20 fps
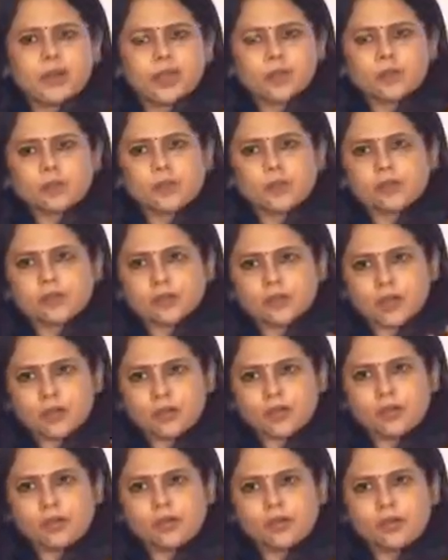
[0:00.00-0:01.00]
as was in my
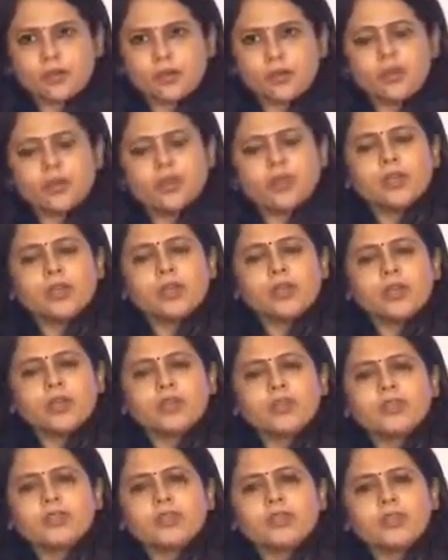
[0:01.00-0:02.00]
earlier role, the
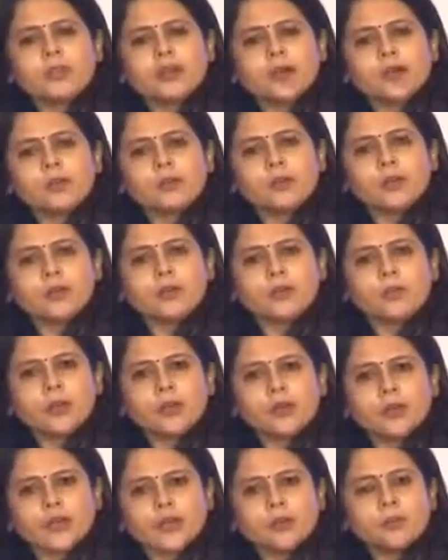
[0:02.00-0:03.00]
visiting card would do
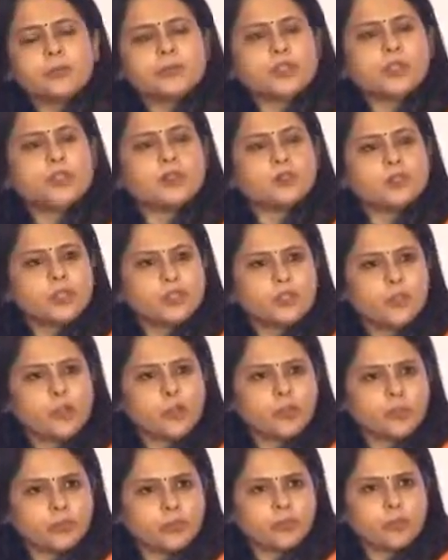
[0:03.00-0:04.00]
about 80% of the job.
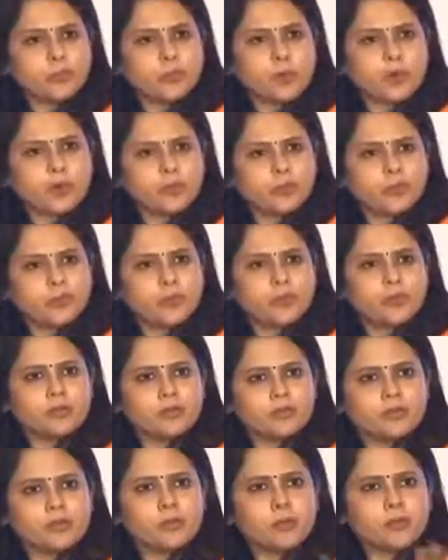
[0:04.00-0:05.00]
You are from a
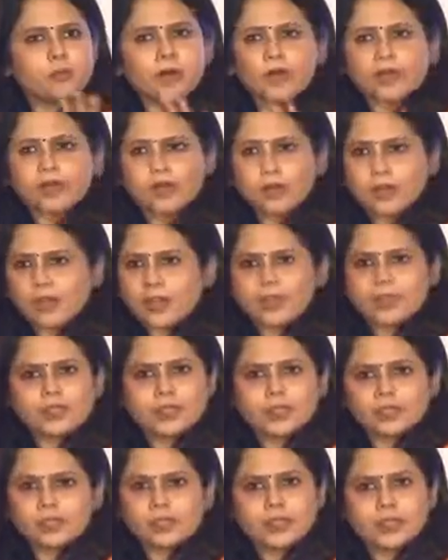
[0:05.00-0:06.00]
blue-blooded
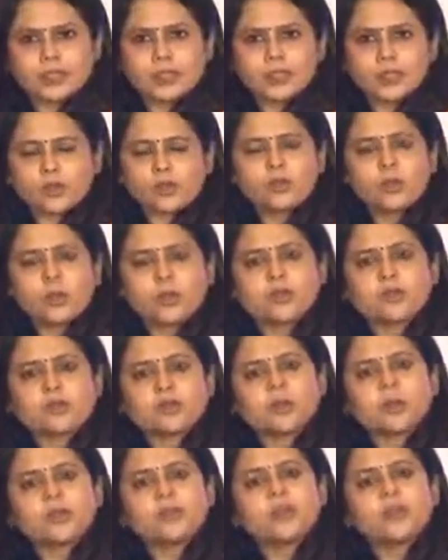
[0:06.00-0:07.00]
organization, and that sort of talks
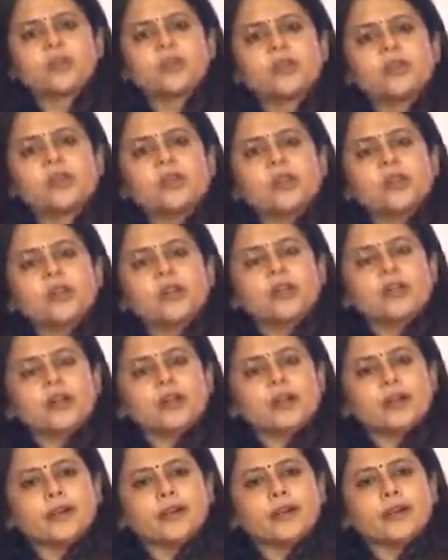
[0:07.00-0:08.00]
about it.
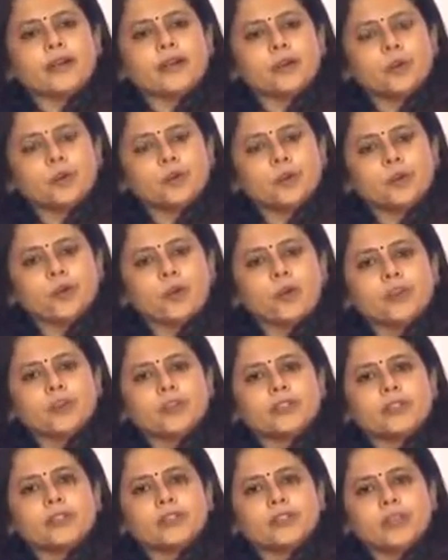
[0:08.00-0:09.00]
To a
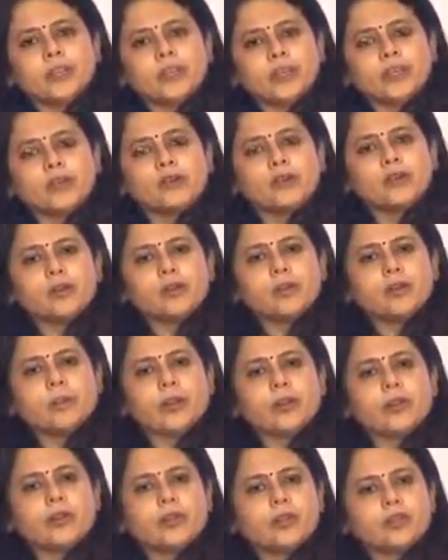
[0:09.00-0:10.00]
conversation here,
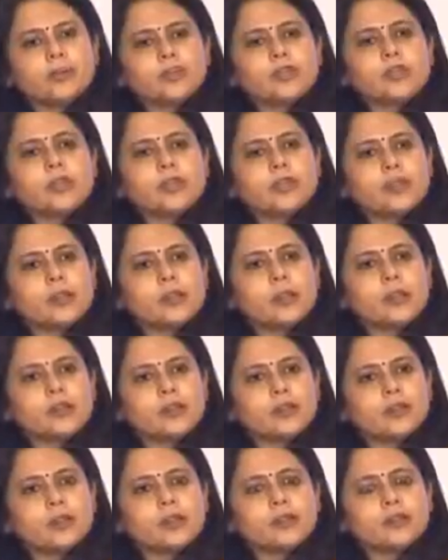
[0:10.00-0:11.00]
when the visiting card
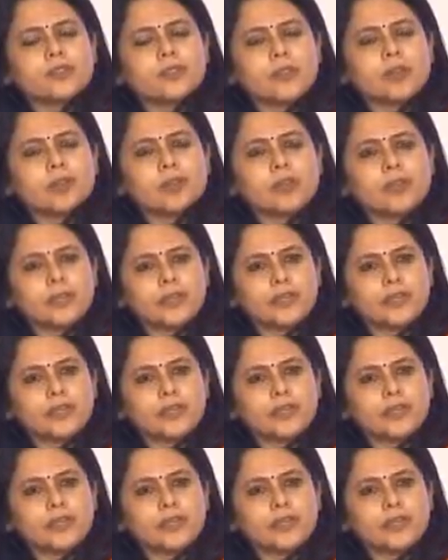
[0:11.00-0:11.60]
comes out